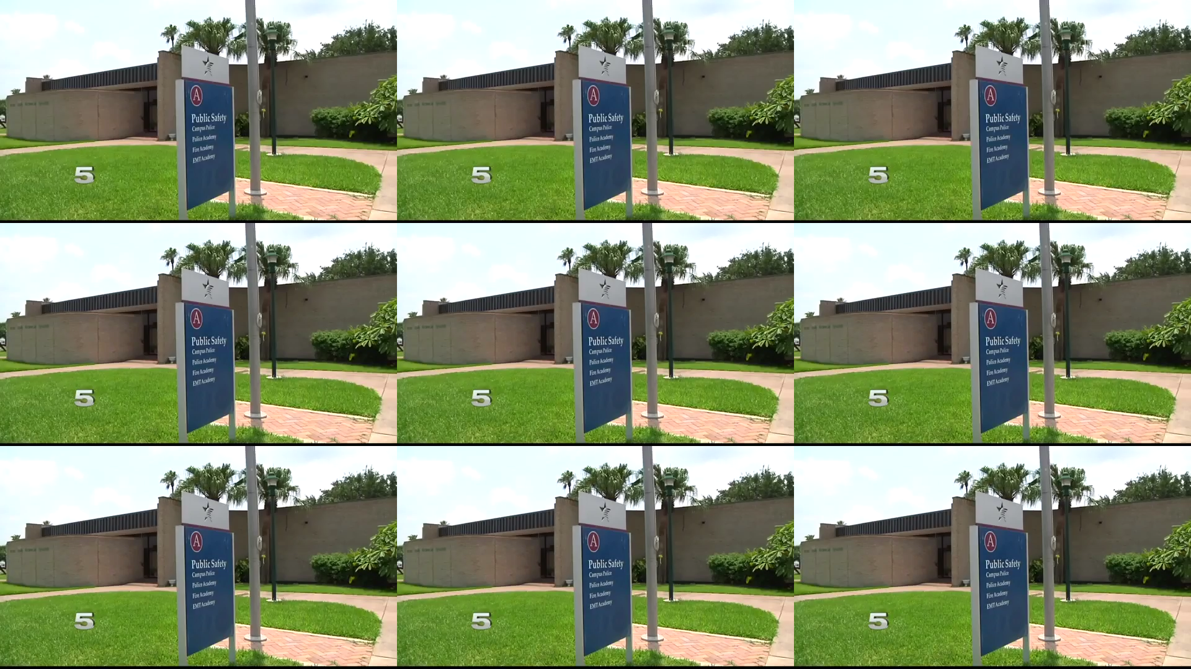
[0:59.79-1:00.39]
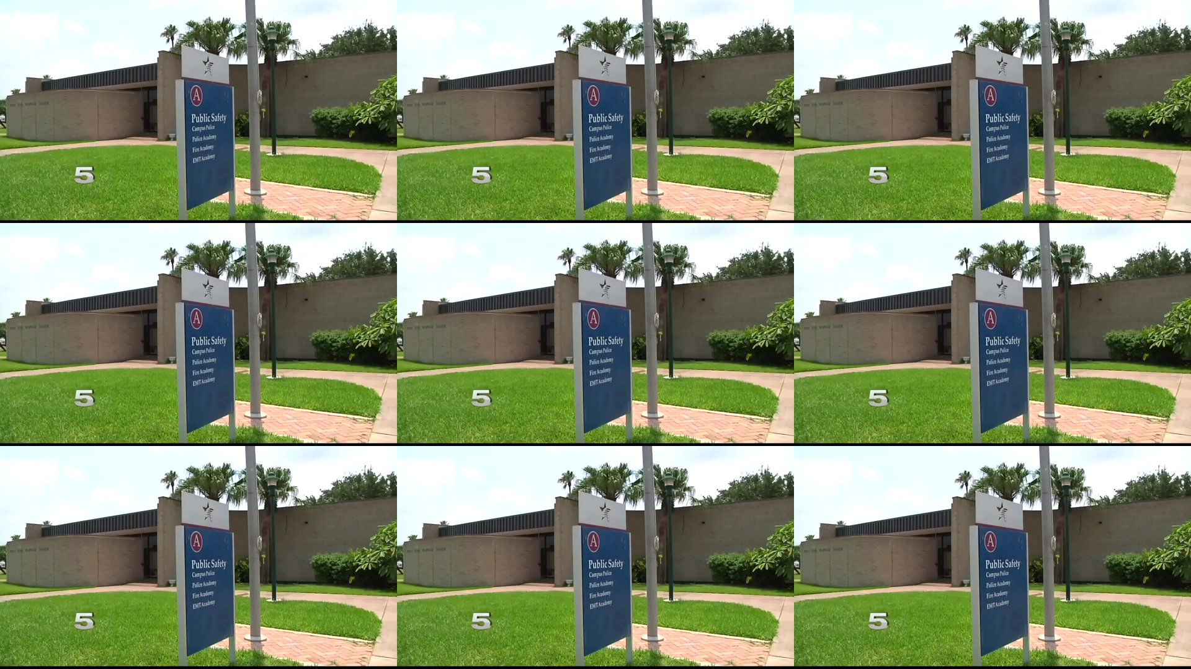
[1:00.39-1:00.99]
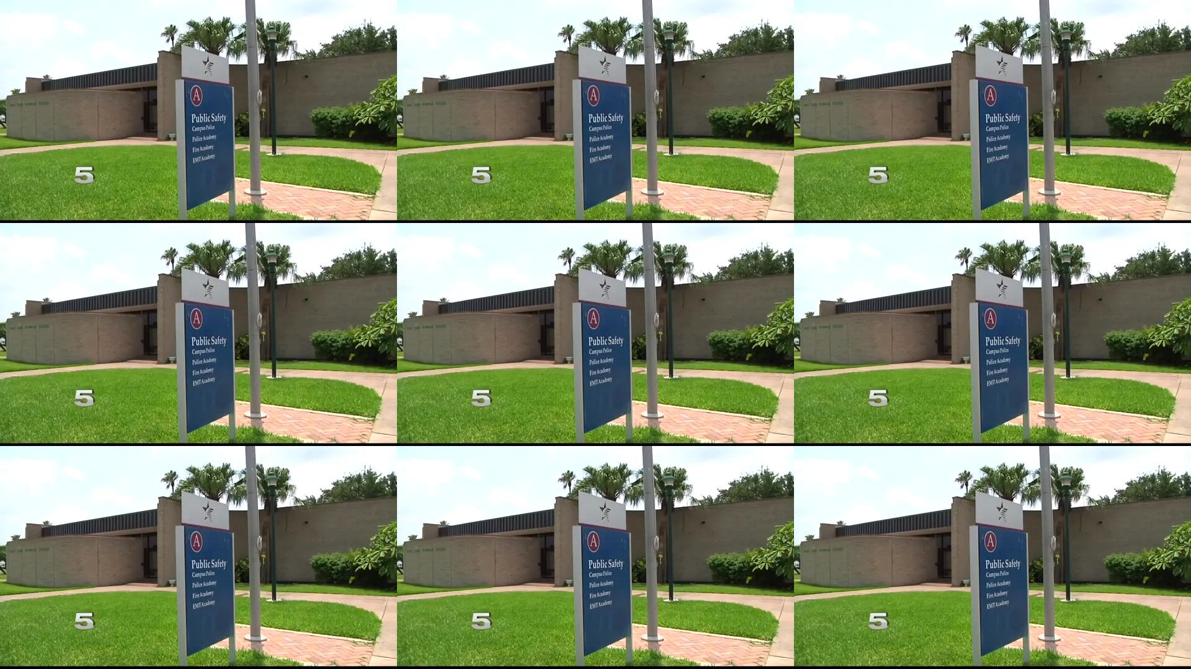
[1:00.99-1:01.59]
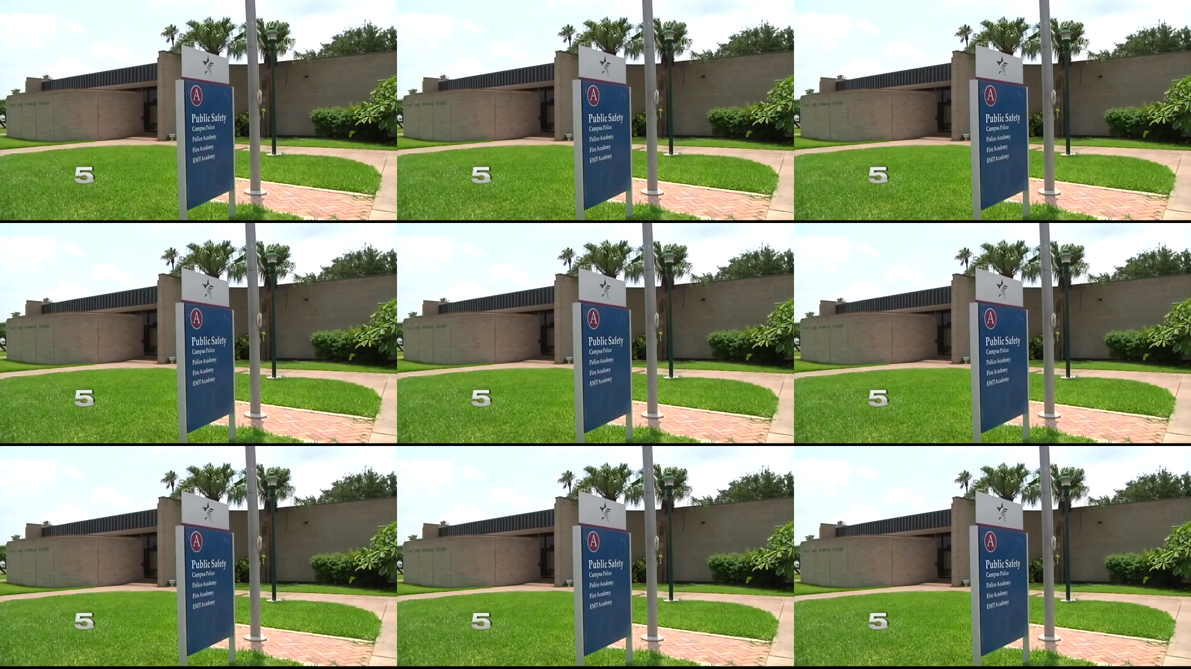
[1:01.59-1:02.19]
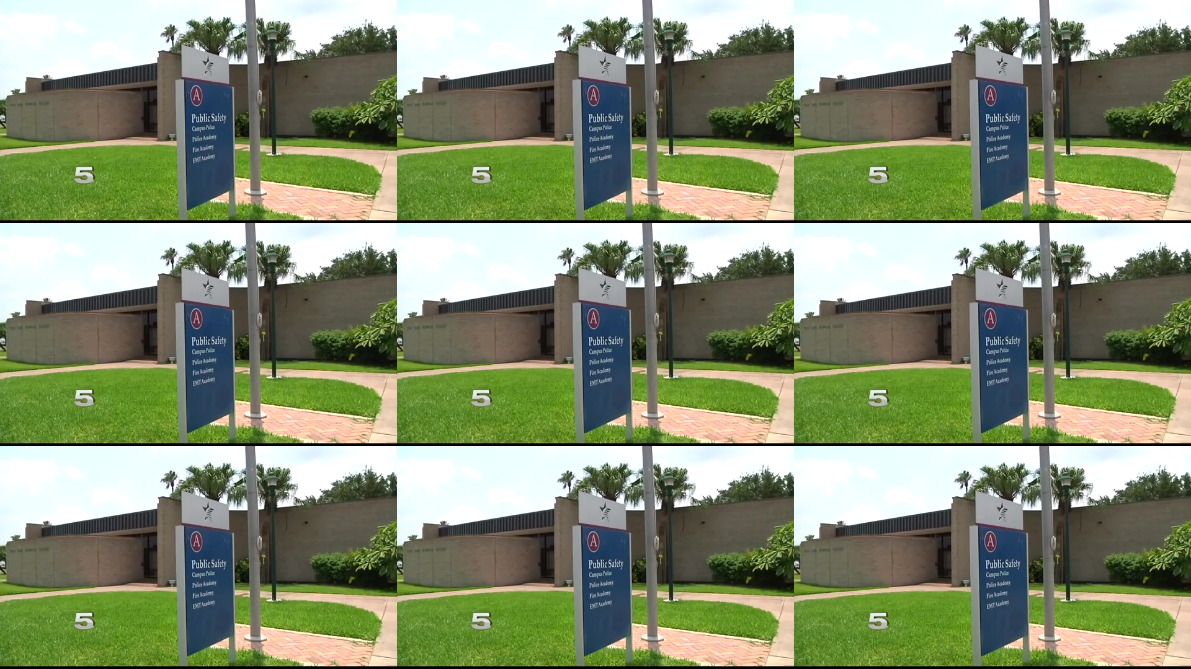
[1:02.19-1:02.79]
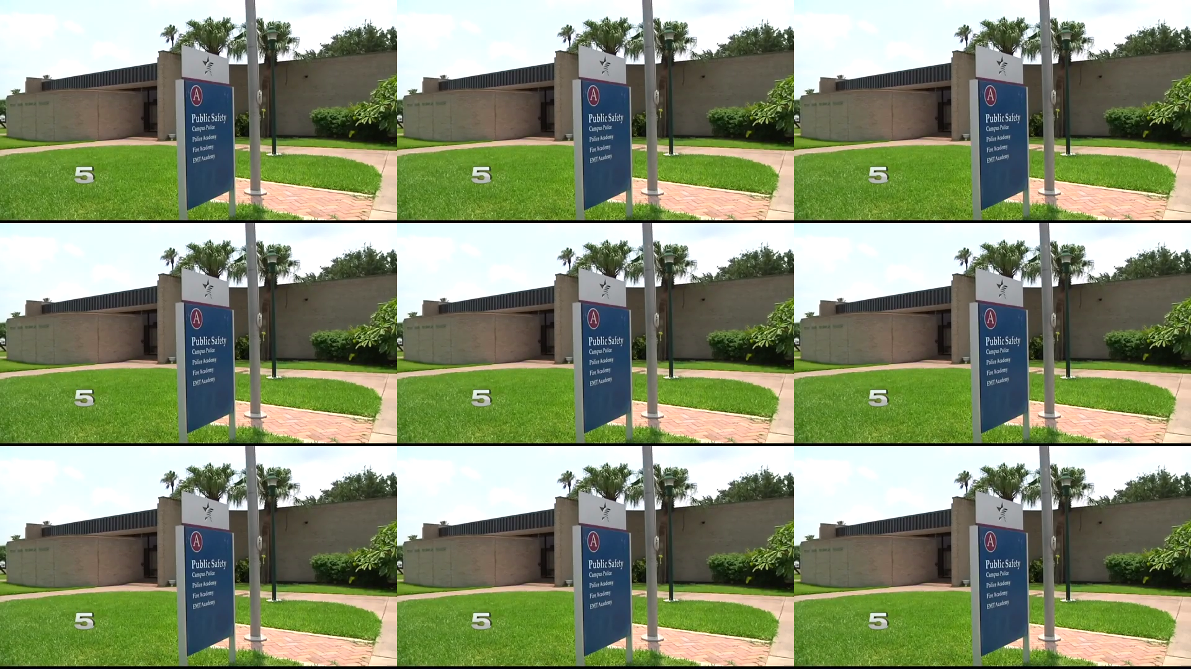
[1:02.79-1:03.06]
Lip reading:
[unreadable: no face in view]